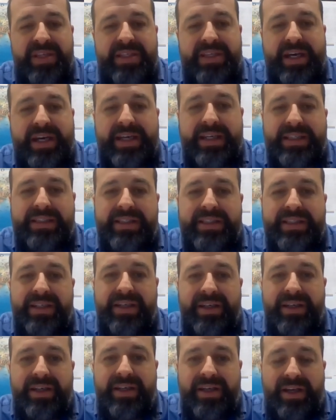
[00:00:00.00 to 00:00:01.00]
site
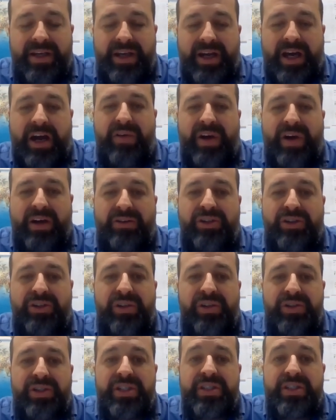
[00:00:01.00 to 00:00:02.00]
around
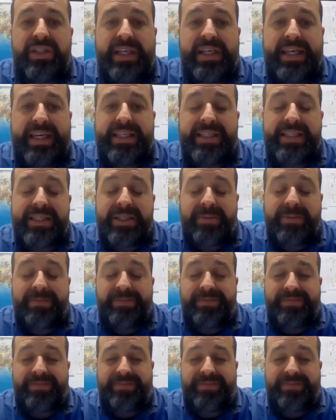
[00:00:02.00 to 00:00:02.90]
users' needs.